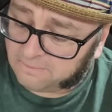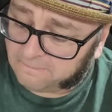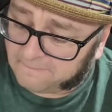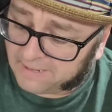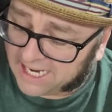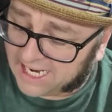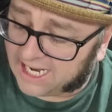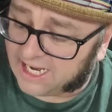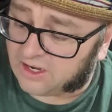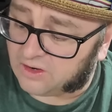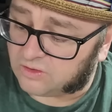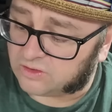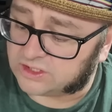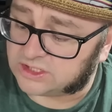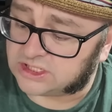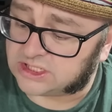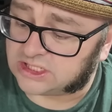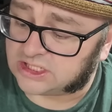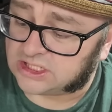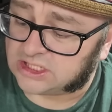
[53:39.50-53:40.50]

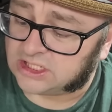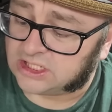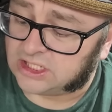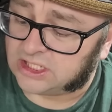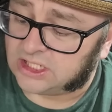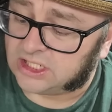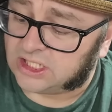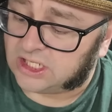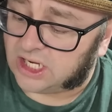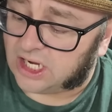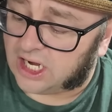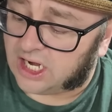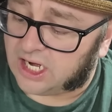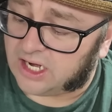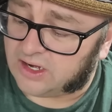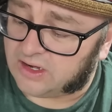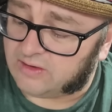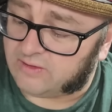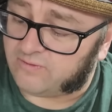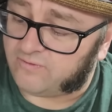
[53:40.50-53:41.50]
pound
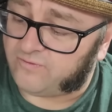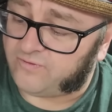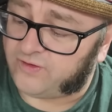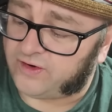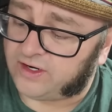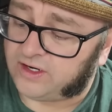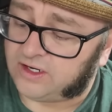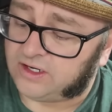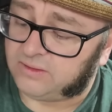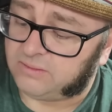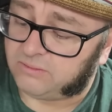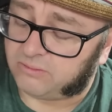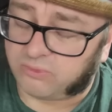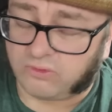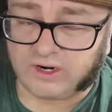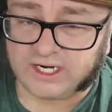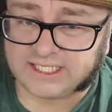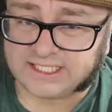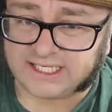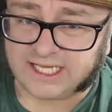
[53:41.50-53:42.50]
of
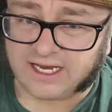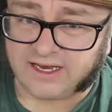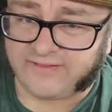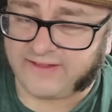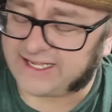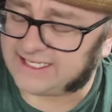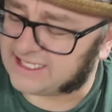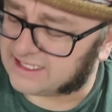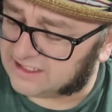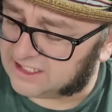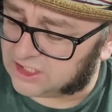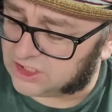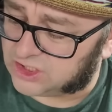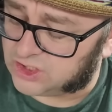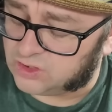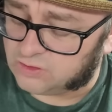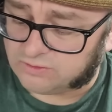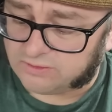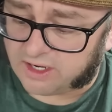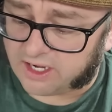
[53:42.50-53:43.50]
brisket, and that's a little
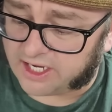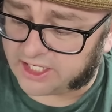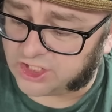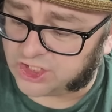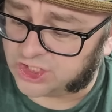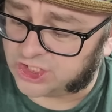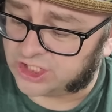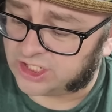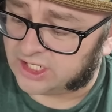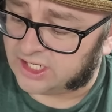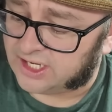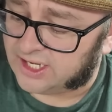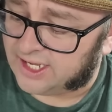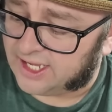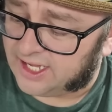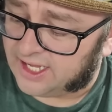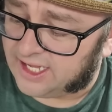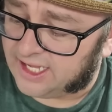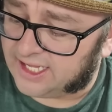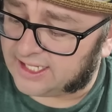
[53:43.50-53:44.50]
too much.
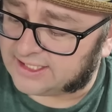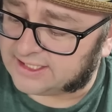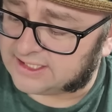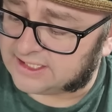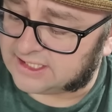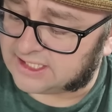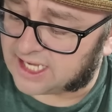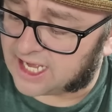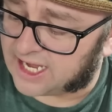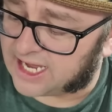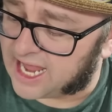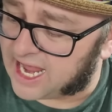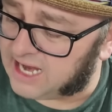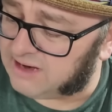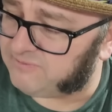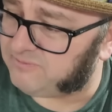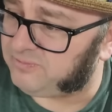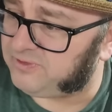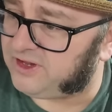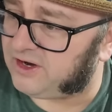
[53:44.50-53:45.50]
It's, I
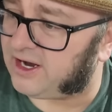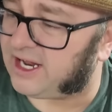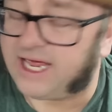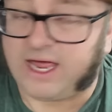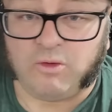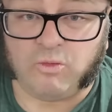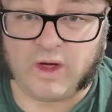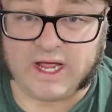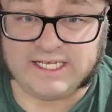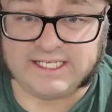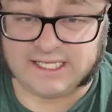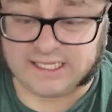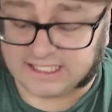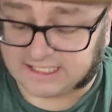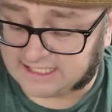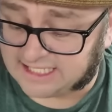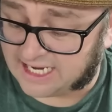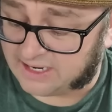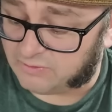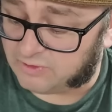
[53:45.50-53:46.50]
hate, you know, I hate wasting the
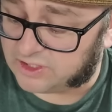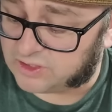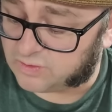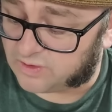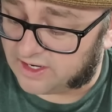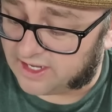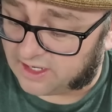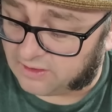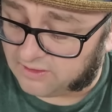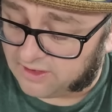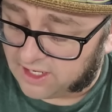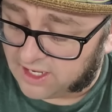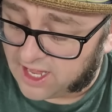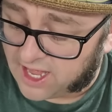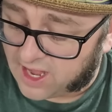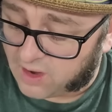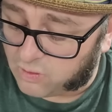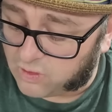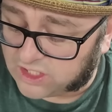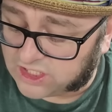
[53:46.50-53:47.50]
sandwich when I,
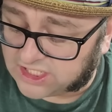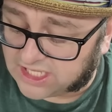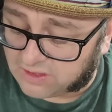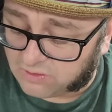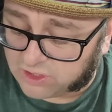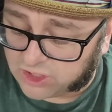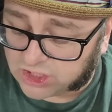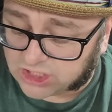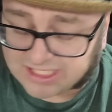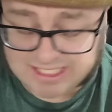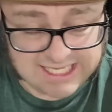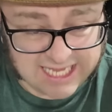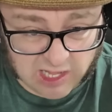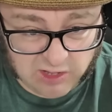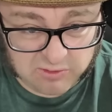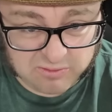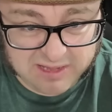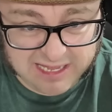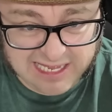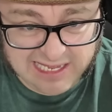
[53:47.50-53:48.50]
I wish they would just
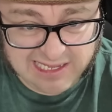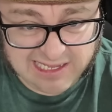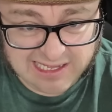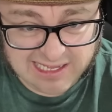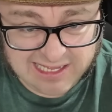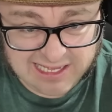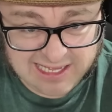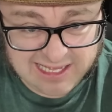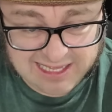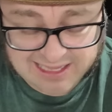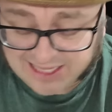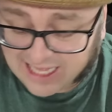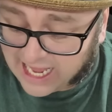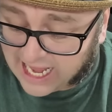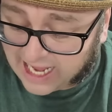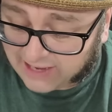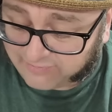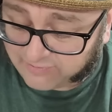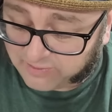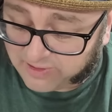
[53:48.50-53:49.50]
sell me the
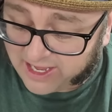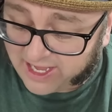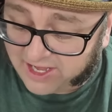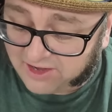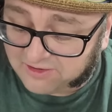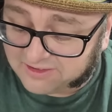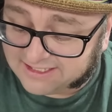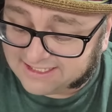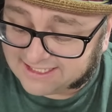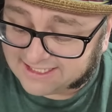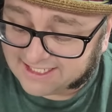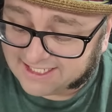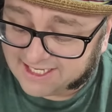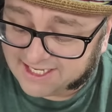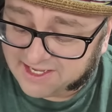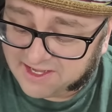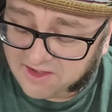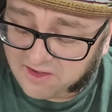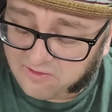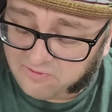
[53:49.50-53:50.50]
half a pound
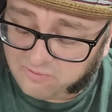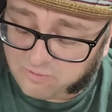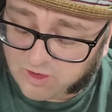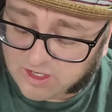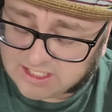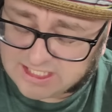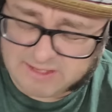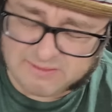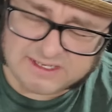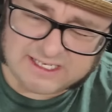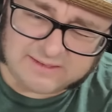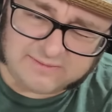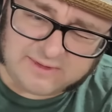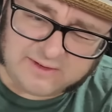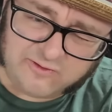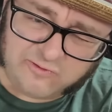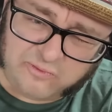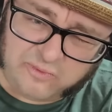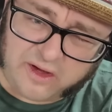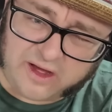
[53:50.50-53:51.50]
of brisket, but
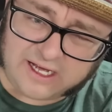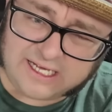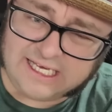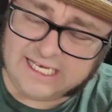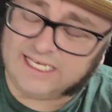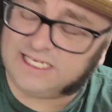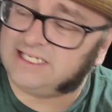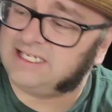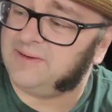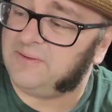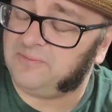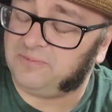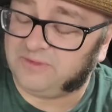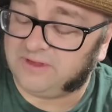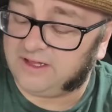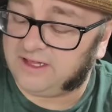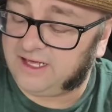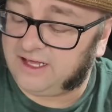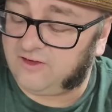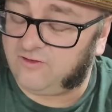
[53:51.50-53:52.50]
sometimes Buc-ee's
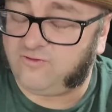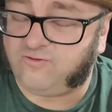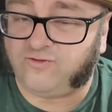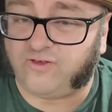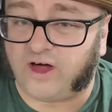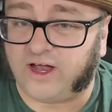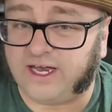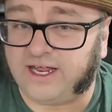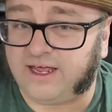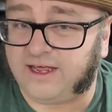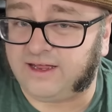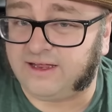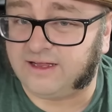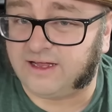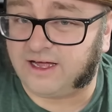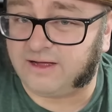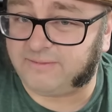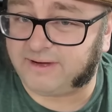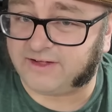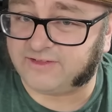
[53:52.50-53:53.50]
is funny
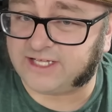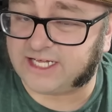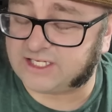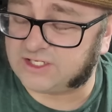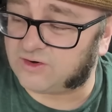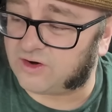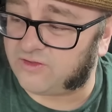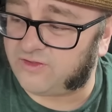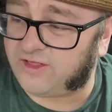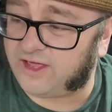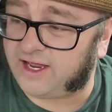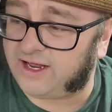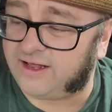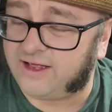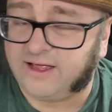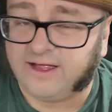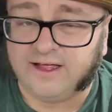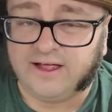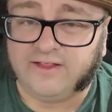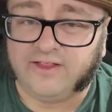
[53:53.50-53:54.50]
about that sort of thing.
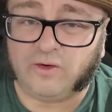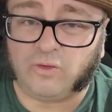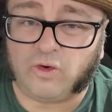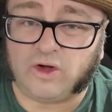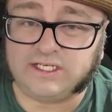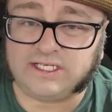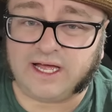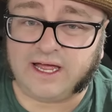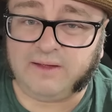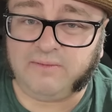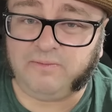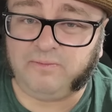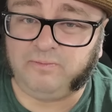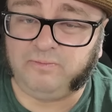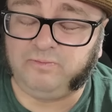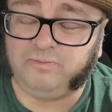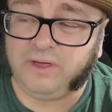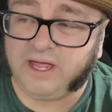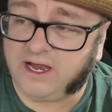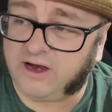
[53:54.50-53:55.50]
There was a
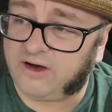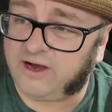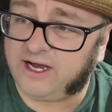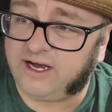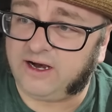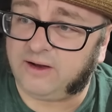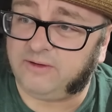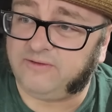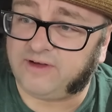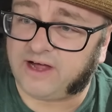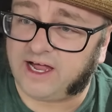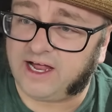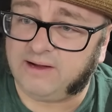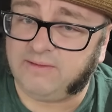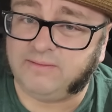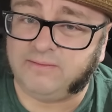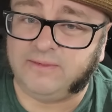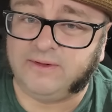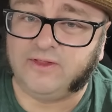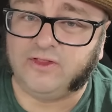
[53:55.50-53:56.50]
period of
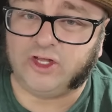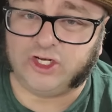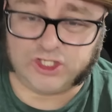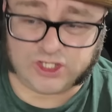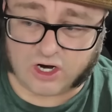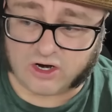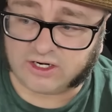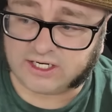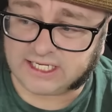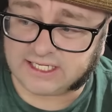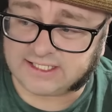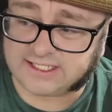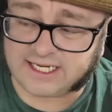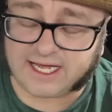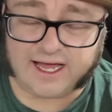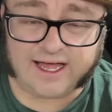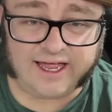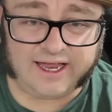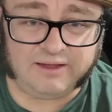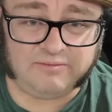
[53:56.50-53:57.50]
time, the darkest
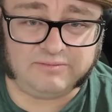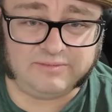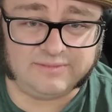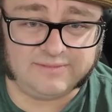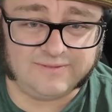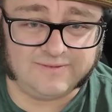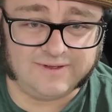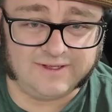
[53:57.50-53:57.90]
time